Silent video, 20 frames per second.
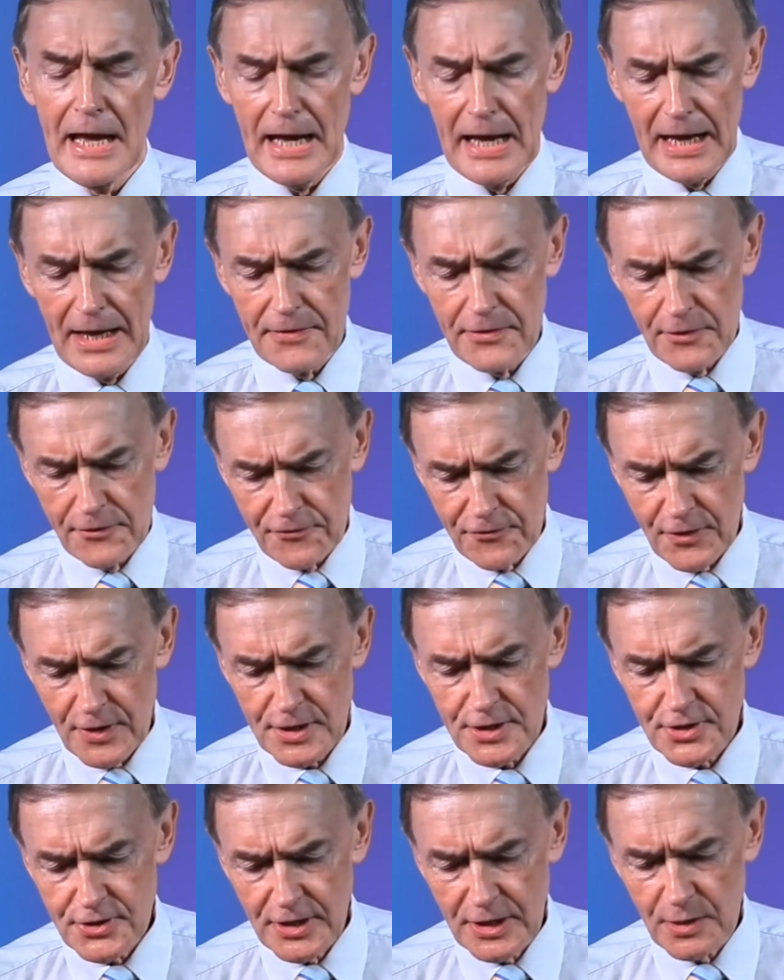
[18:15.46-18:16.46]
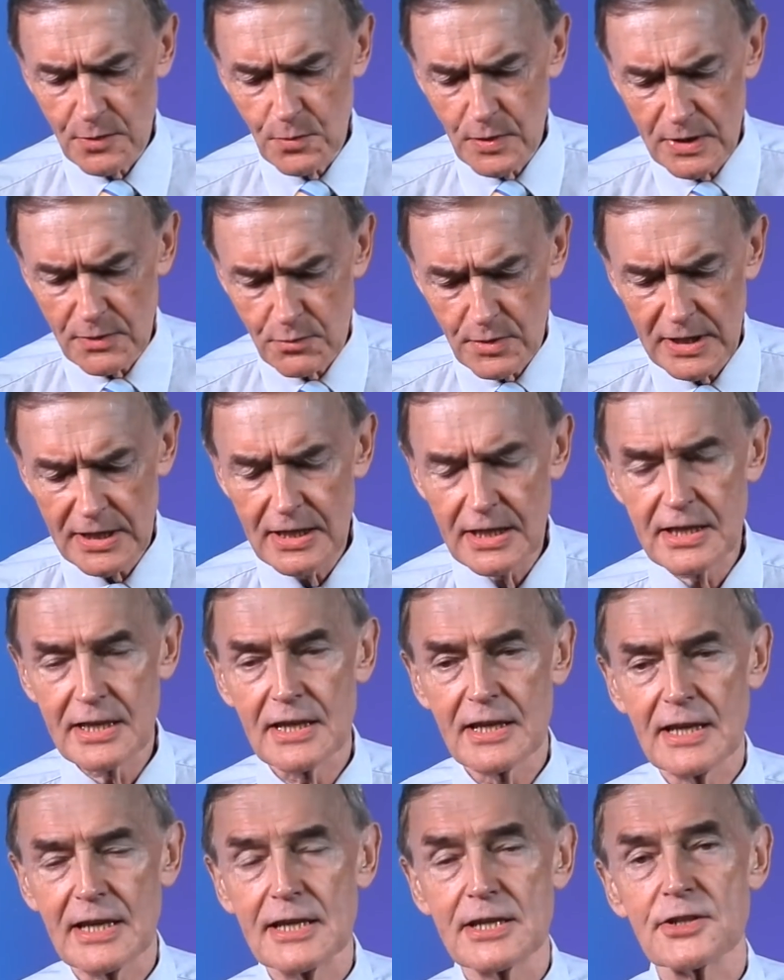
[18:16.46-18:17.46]
And the first thing we
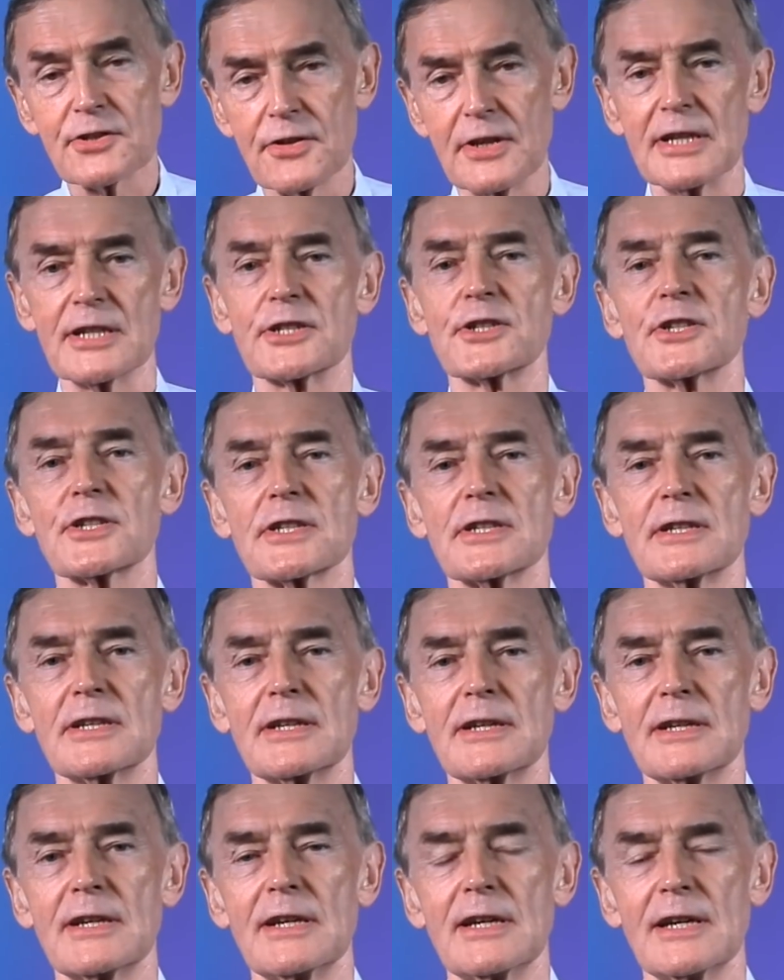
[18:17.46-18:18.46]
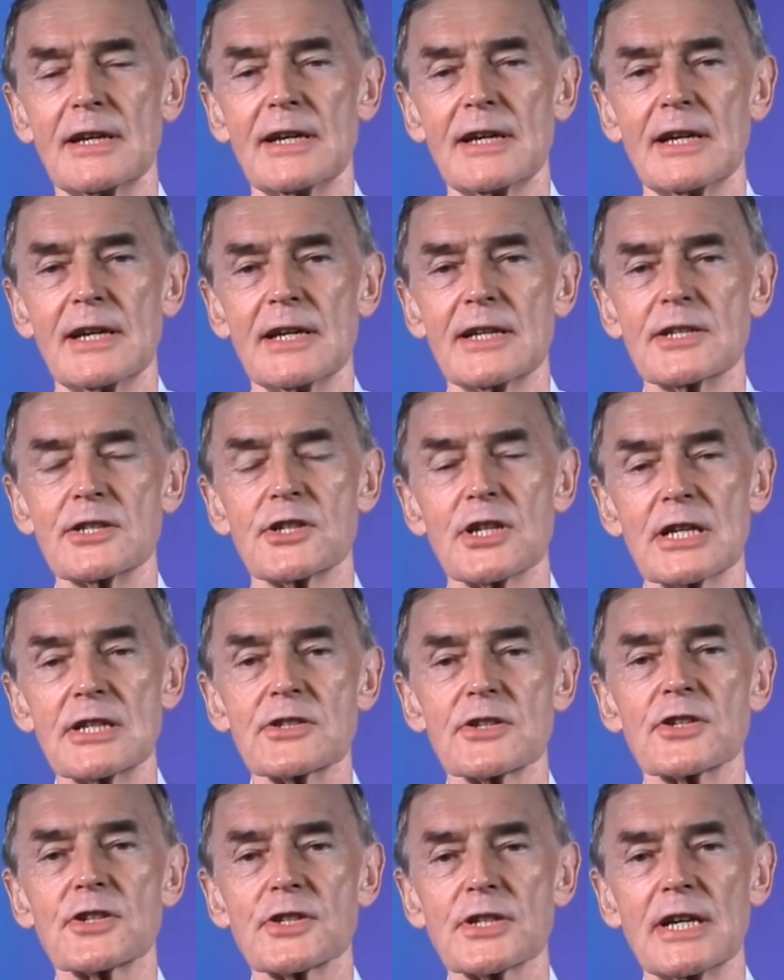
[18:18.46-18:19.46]
read is this
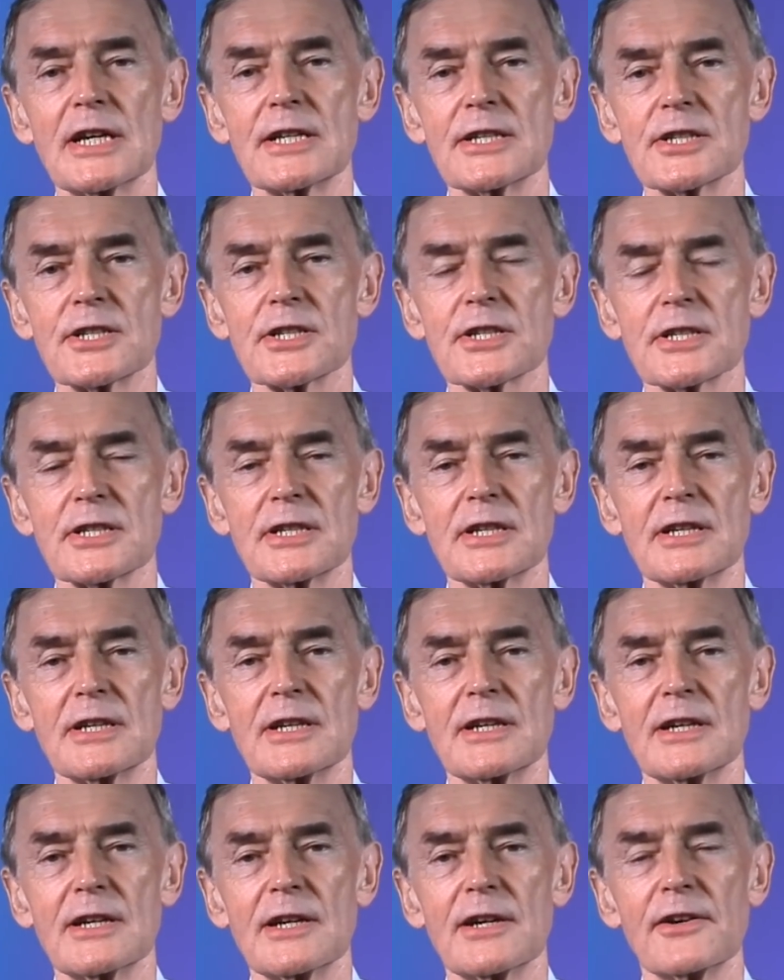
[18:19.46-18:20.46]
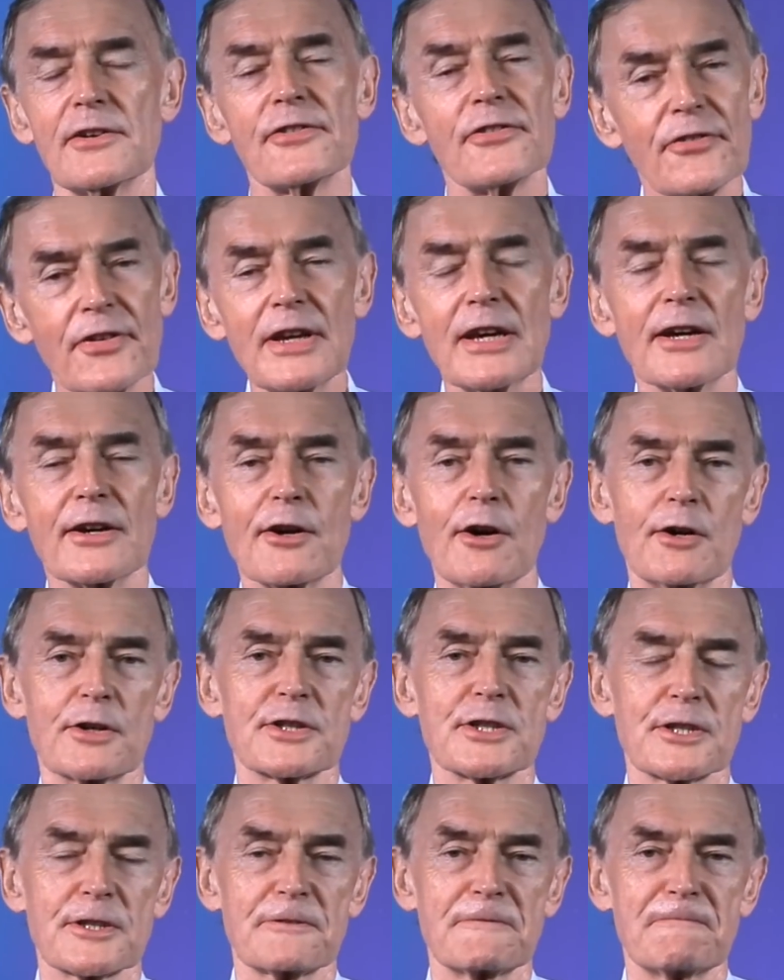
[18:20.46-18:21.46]
Jesus says, Fear
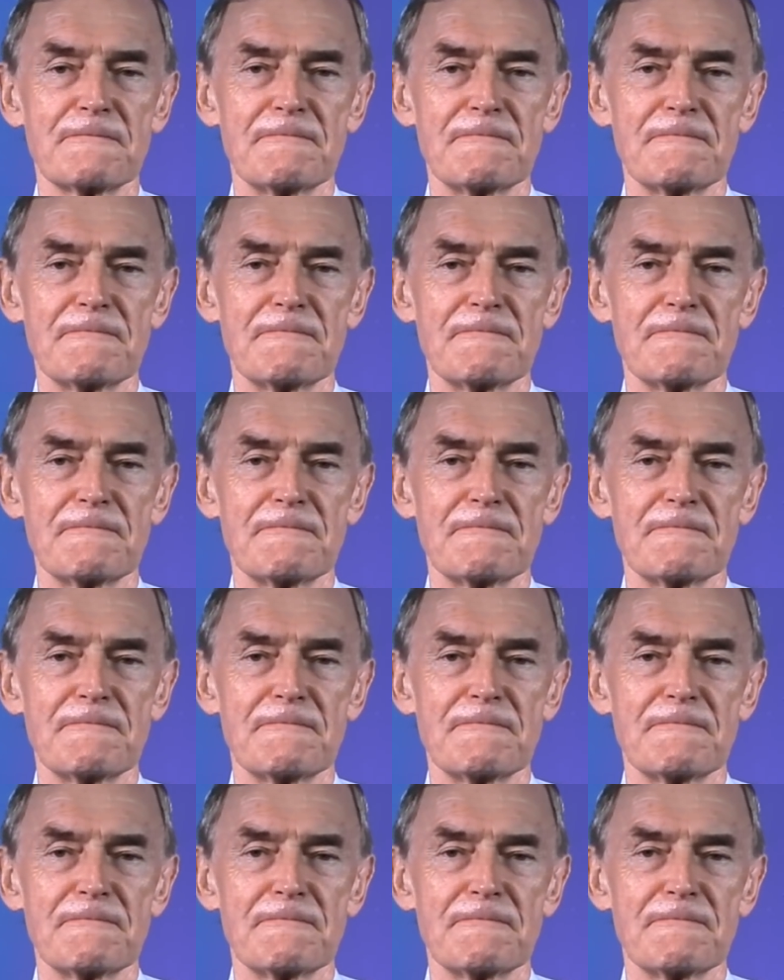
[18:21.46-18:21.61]
not,